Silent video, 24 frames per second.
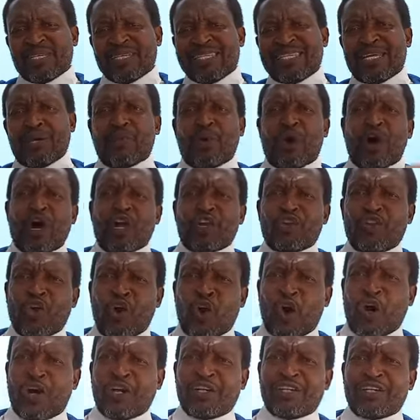They were
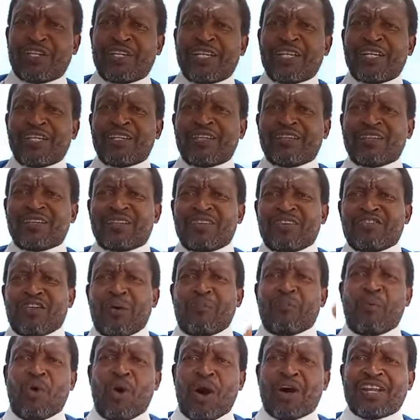unknown. The
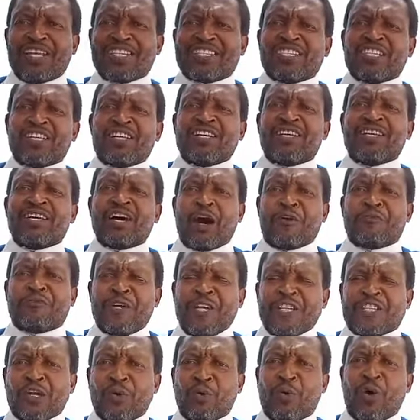murders of Esau